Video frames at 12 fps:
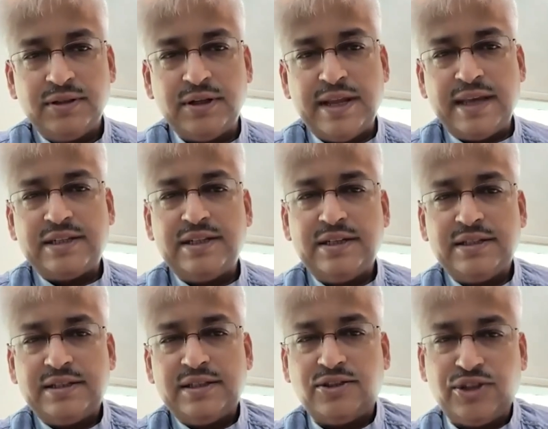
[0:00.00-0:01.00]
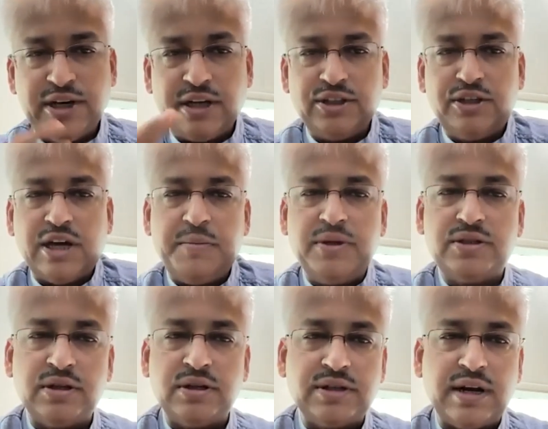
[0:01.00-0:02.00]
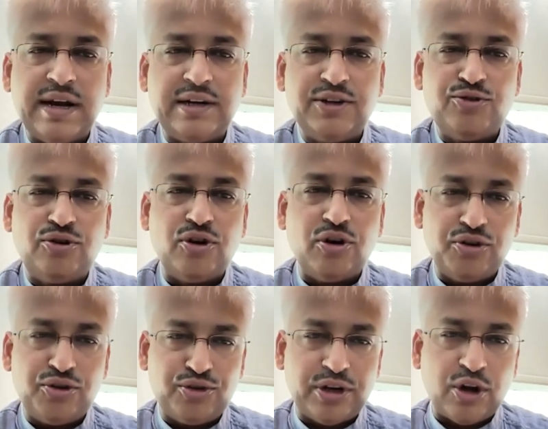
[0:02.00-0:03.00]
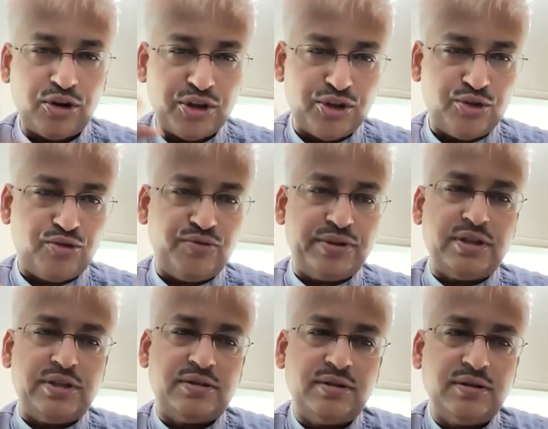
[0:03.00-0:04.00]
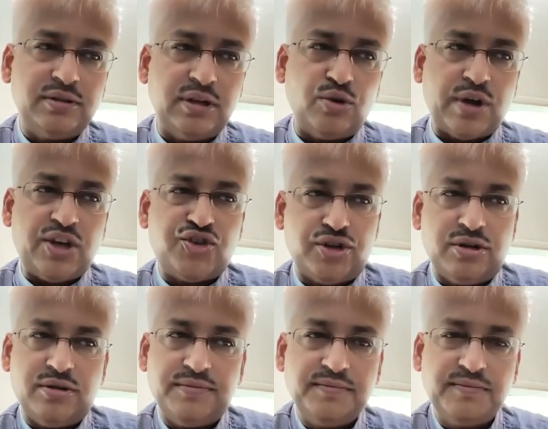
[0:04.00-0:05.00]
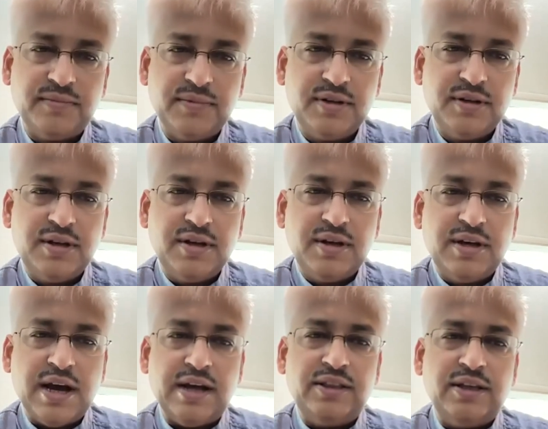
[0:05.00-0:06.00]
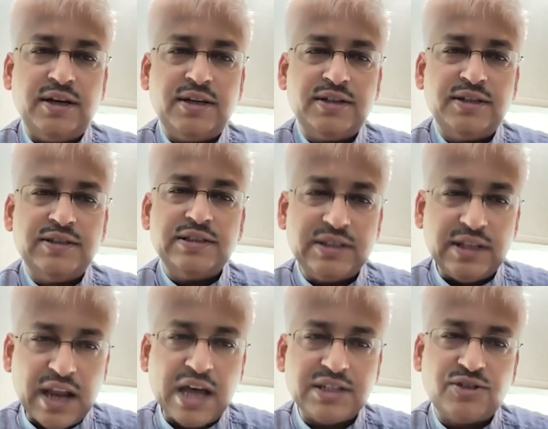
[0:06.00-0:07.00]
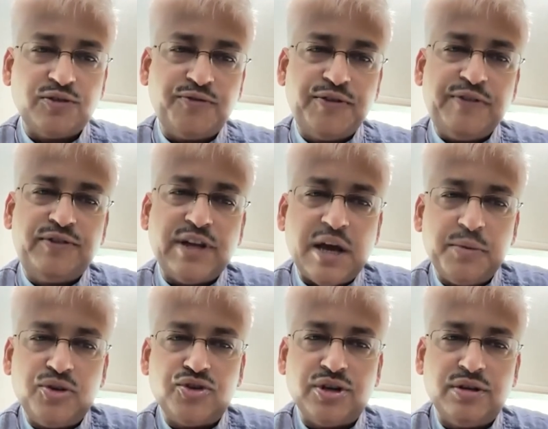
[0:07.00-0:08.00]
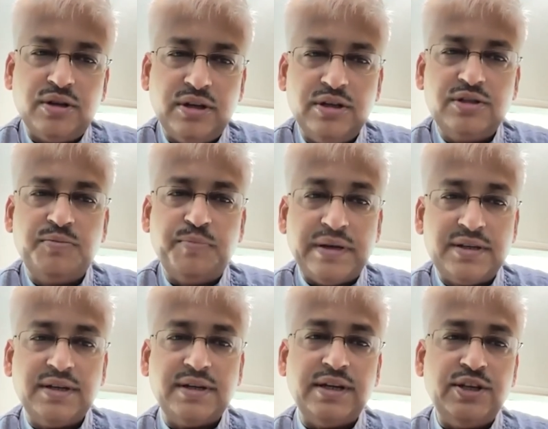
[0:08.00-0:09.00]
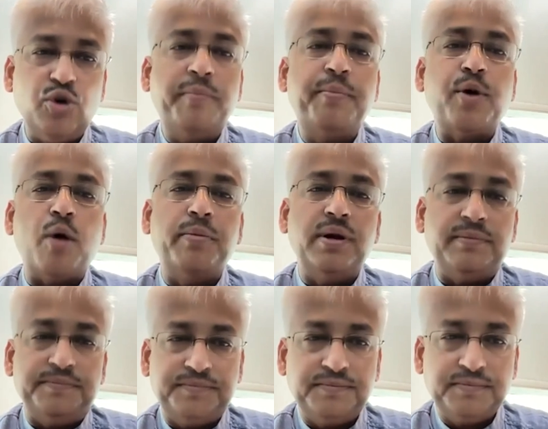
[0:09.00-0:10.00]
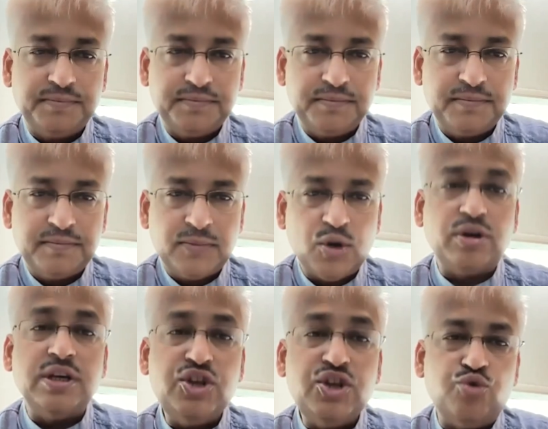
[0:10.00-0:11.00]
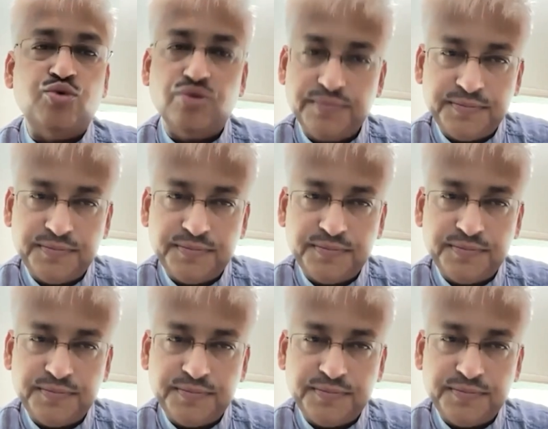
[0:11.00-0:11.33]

The next is the 3 other dimensions are latitude, longitude, and altitude, which is the location. And the last or the 5th dimension is basically your problem or issue.